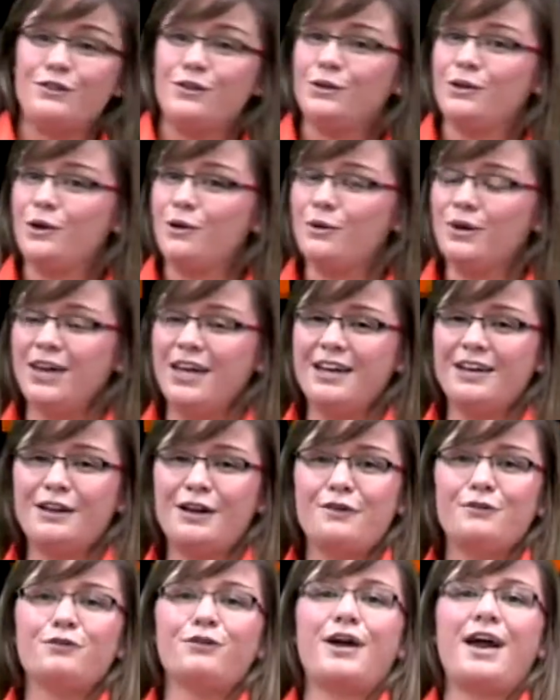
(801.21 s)
you don't get
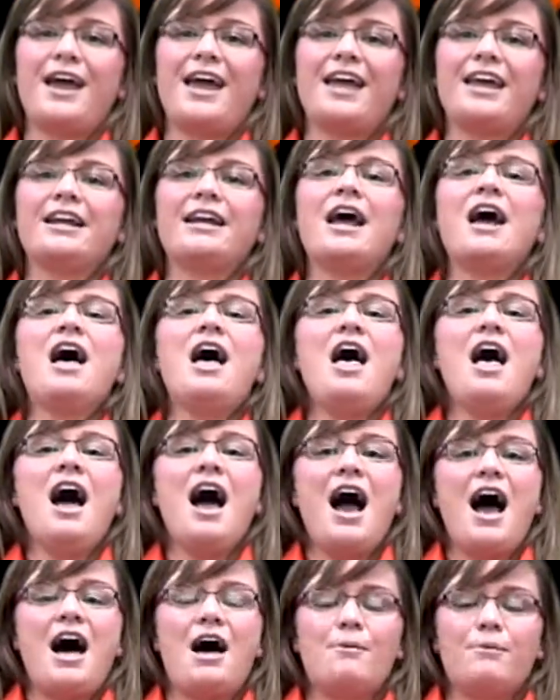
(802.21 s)
enough rain,
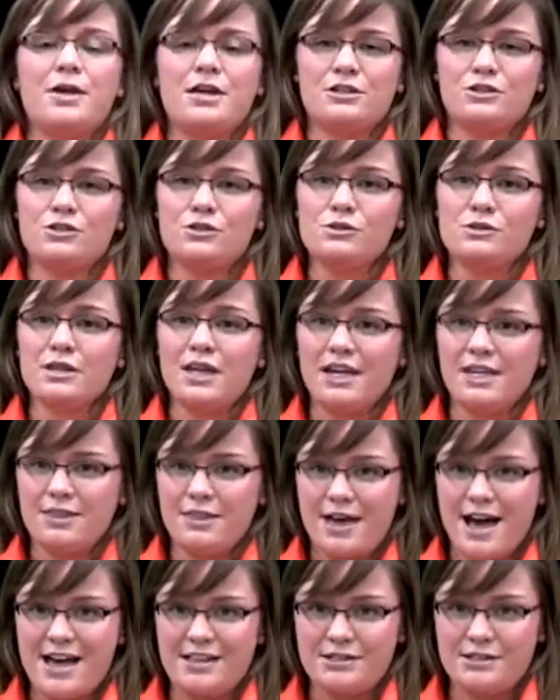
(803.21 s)
issues like
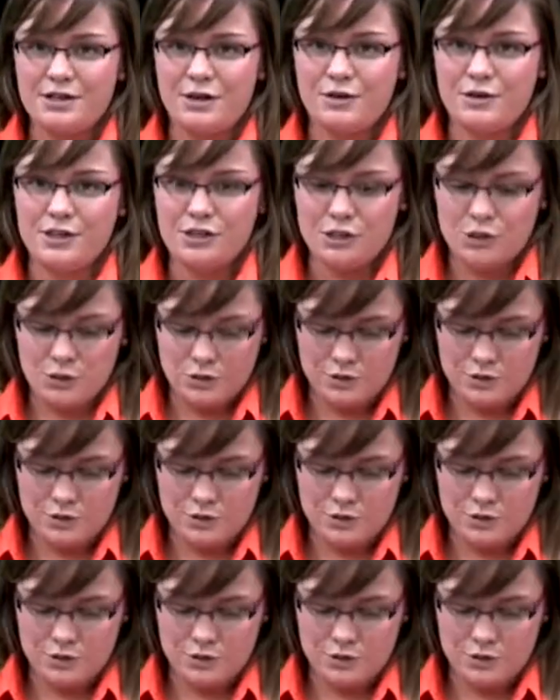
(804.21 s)
that's going to